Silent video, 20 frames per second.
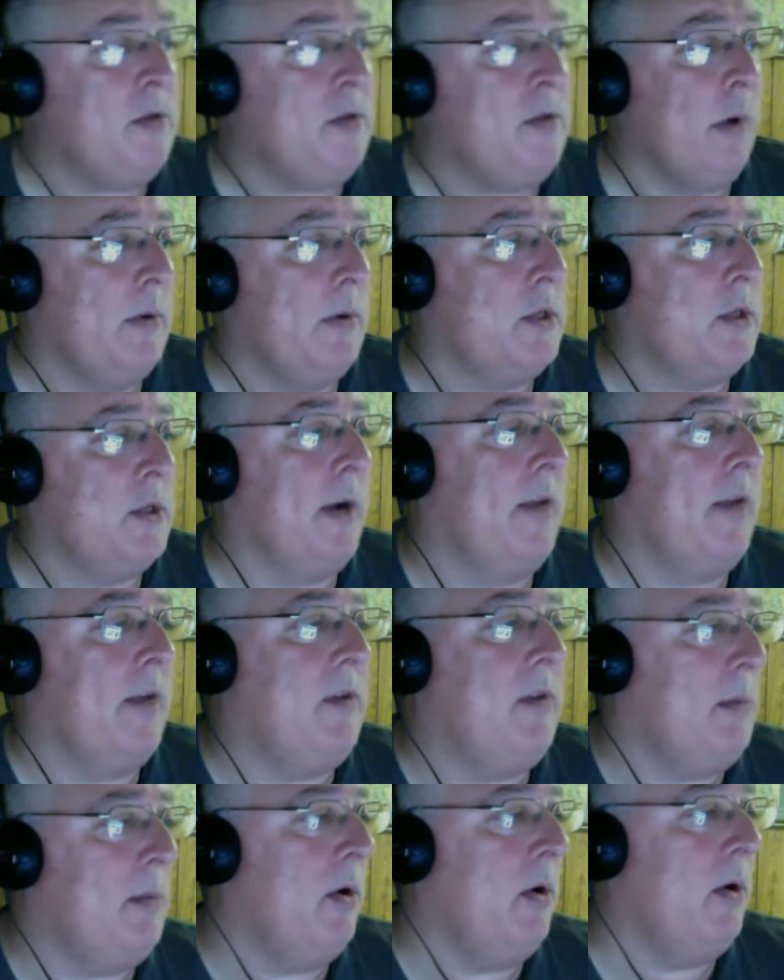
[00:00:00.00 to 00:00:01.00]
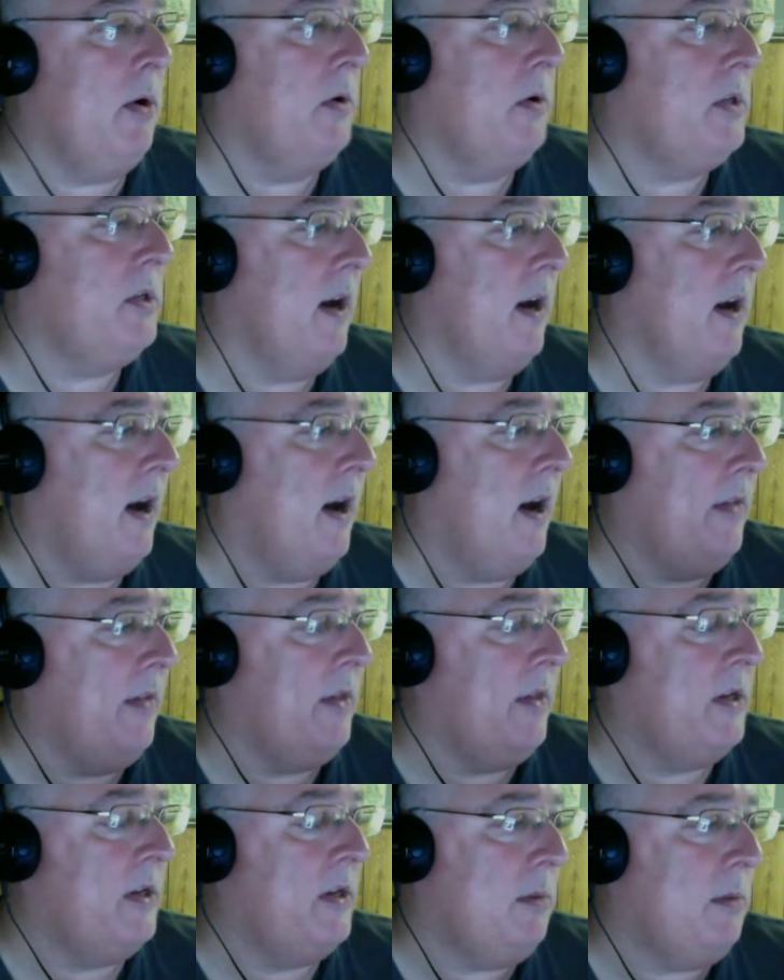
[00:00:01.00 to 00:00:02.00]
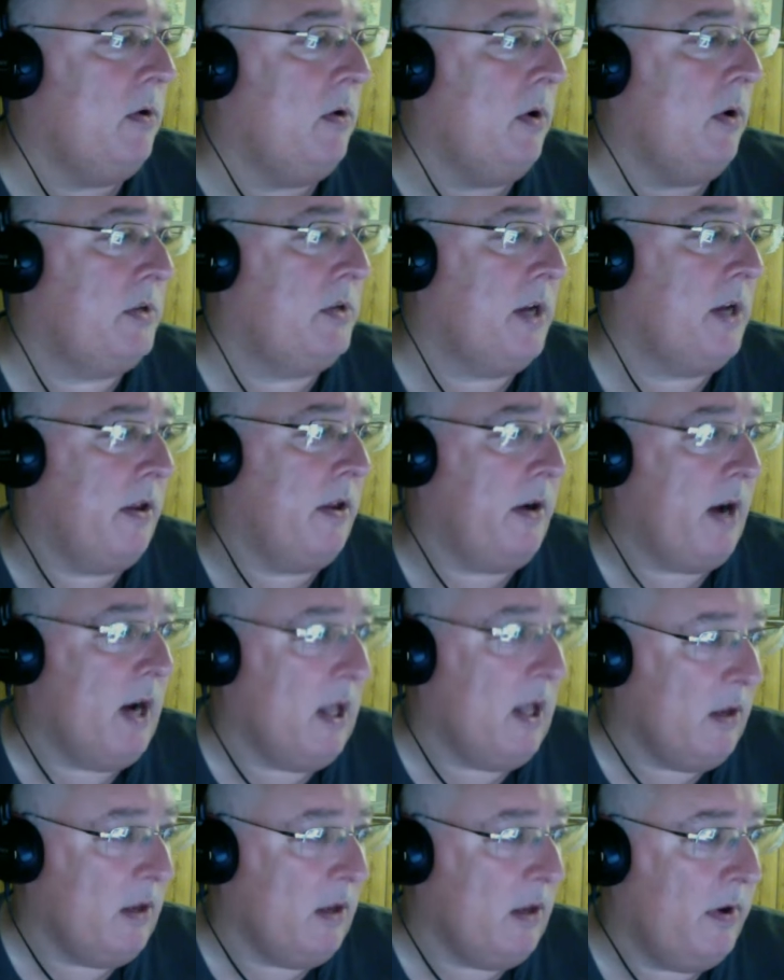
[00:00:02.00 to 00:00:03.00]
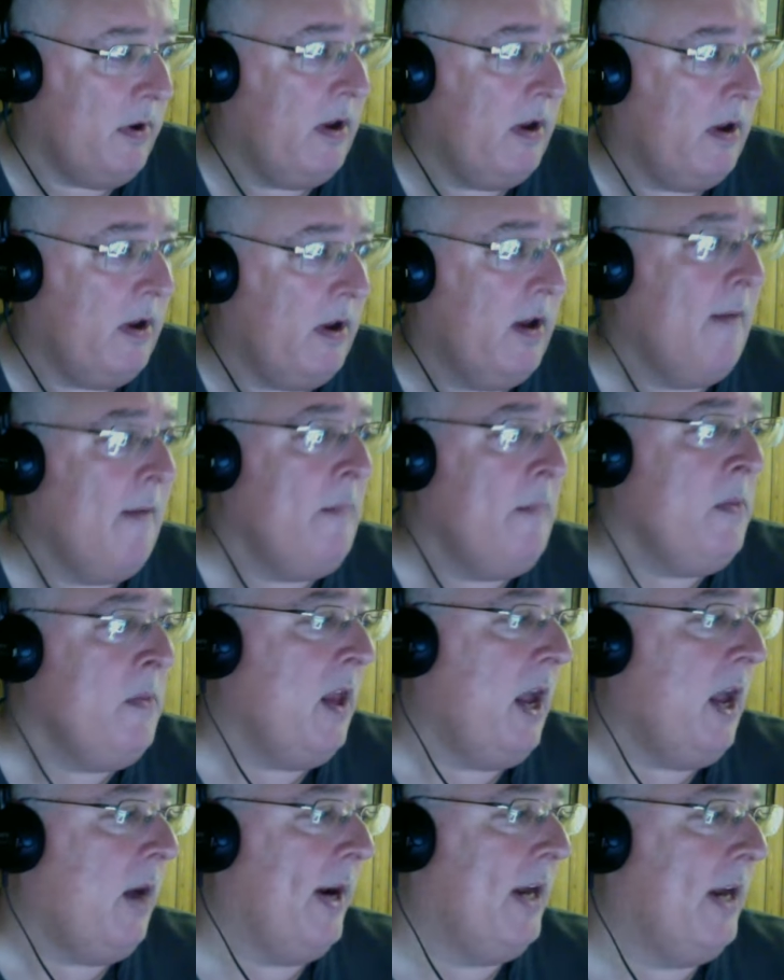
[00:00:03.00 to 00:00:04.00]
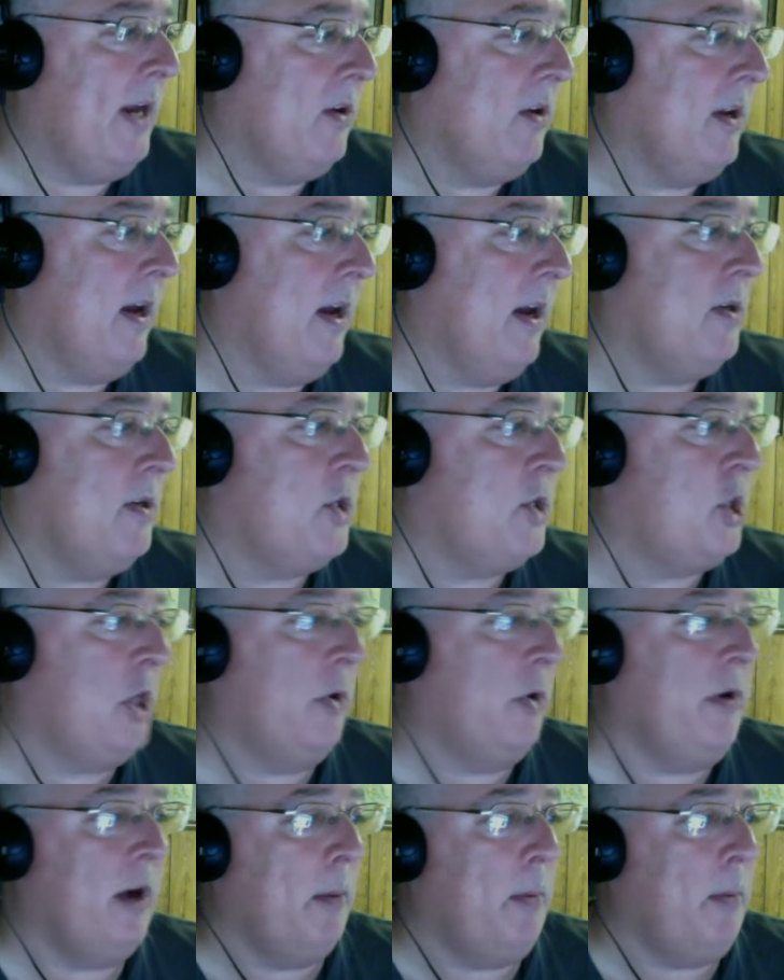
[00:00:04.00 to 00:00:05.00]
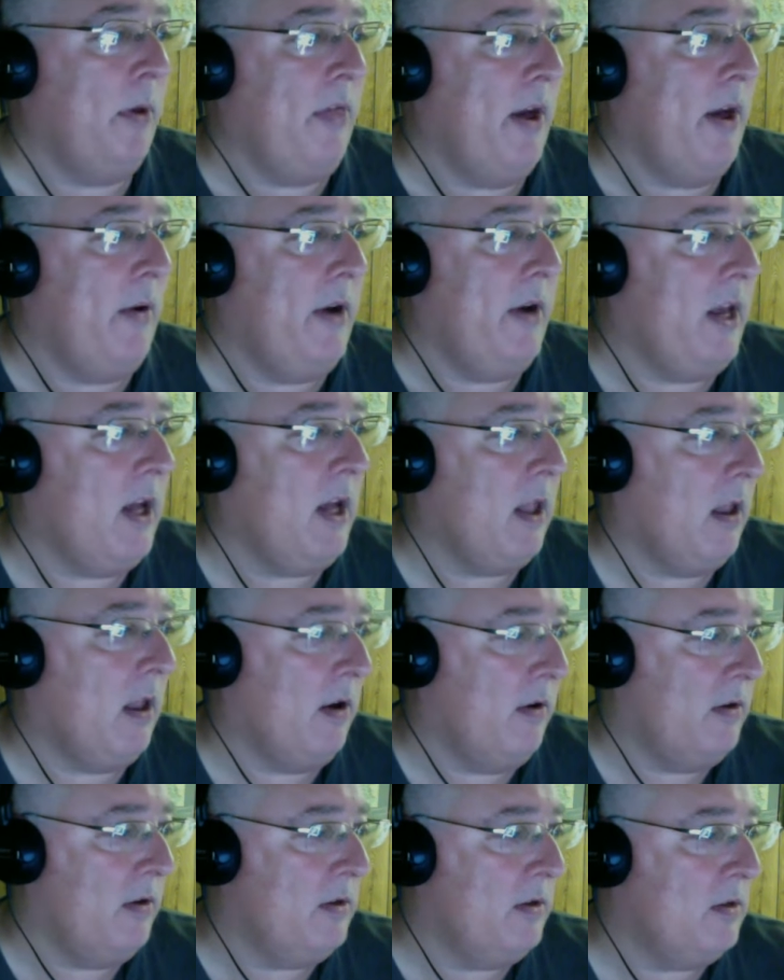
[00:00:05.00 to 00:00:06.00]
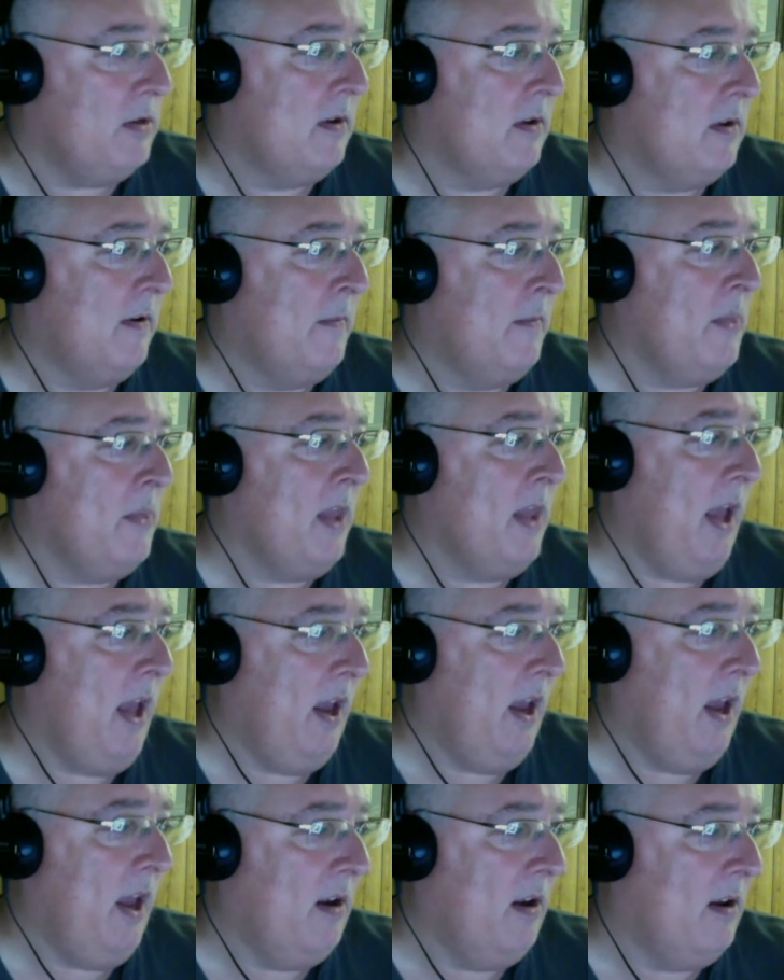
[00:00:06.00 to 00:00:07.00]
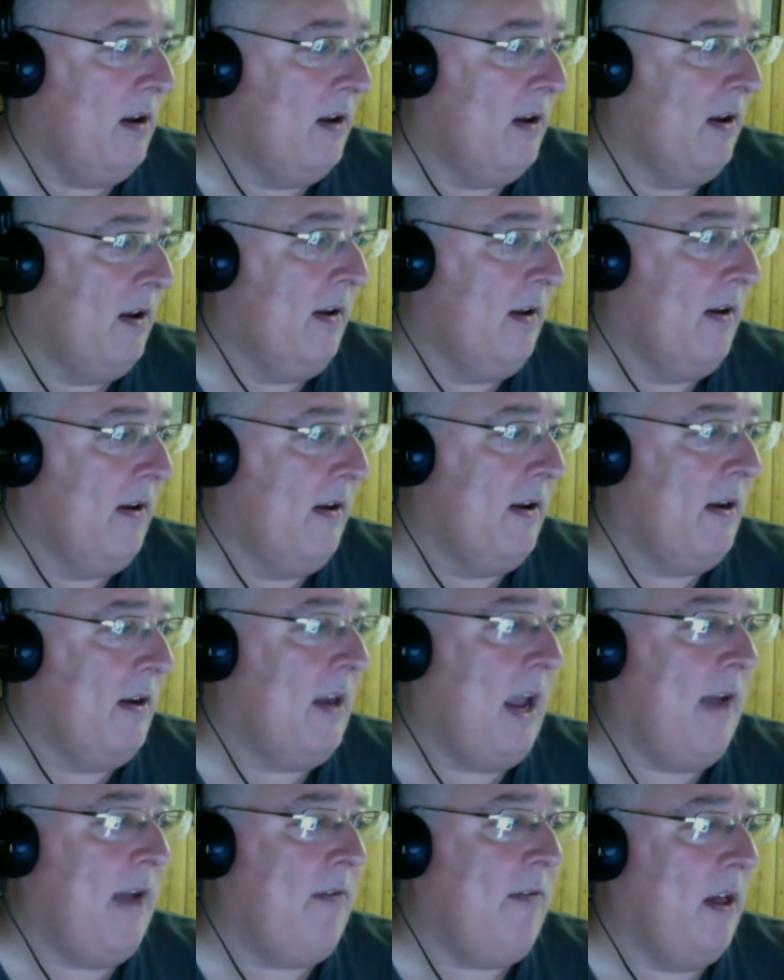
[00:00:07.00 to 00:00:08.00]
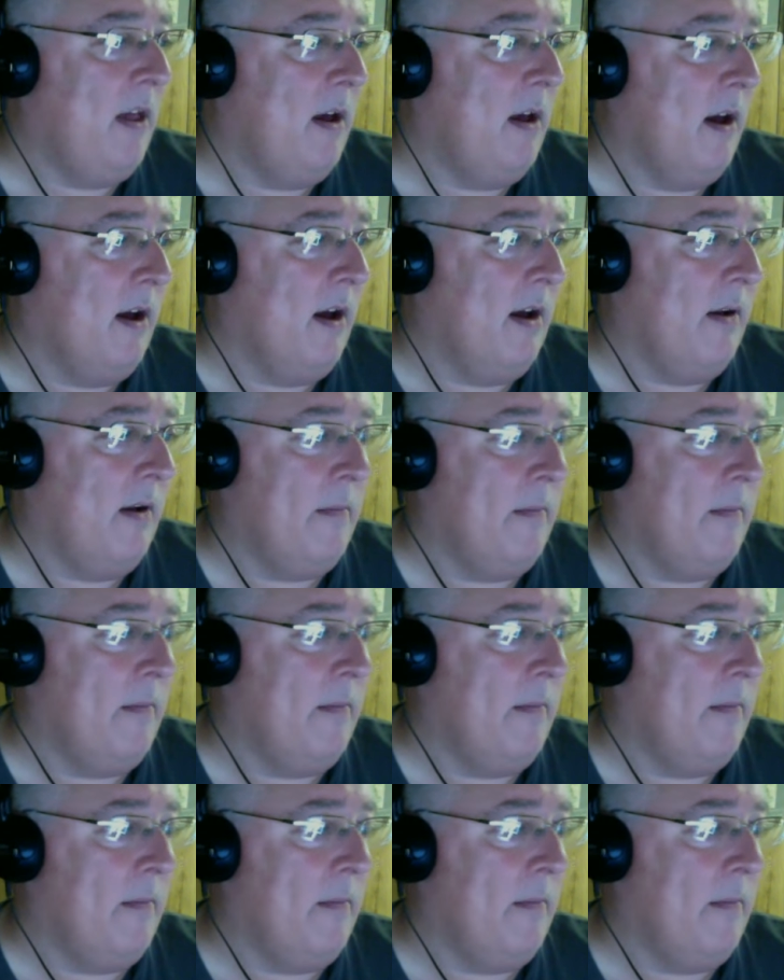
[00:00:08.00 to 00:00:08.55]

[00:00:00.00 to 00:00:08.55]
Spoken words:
was great. The W Hotel in Hollywood. A regular guest showed up without any clothes and gave the